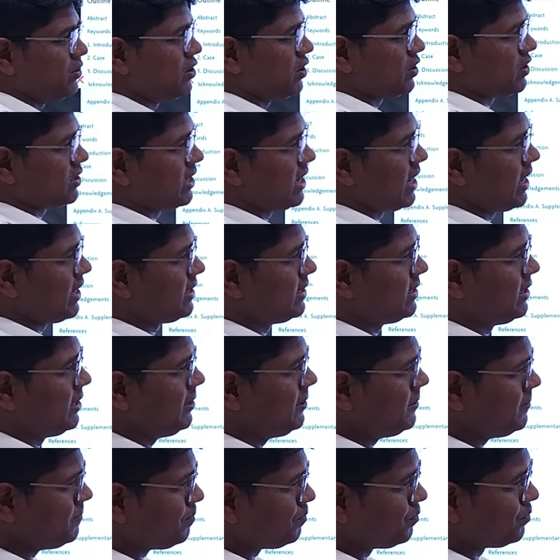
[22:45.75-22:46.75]
just like
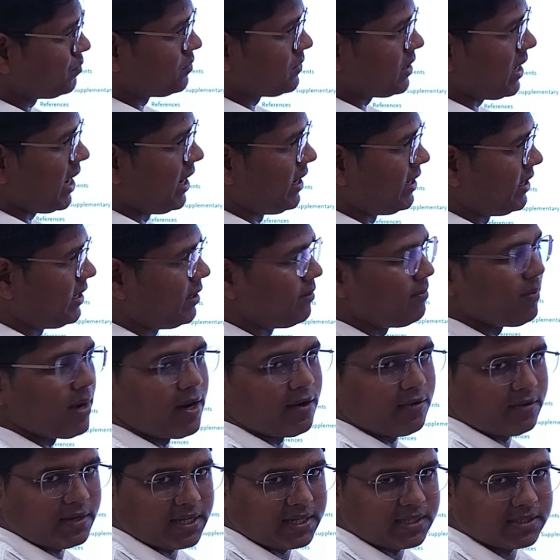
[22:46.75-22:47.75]
the
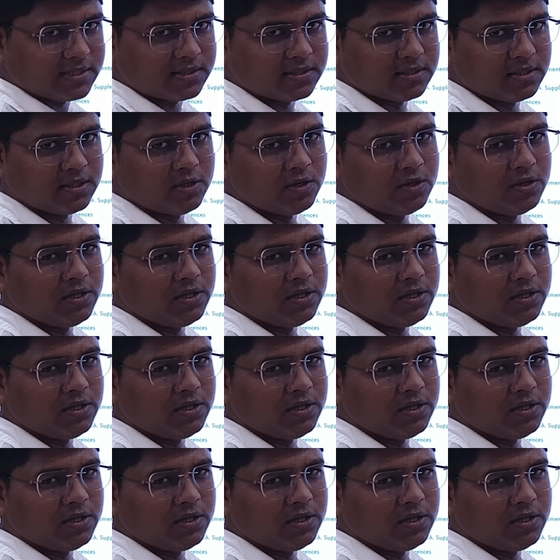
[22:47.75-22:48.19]
antibiotics.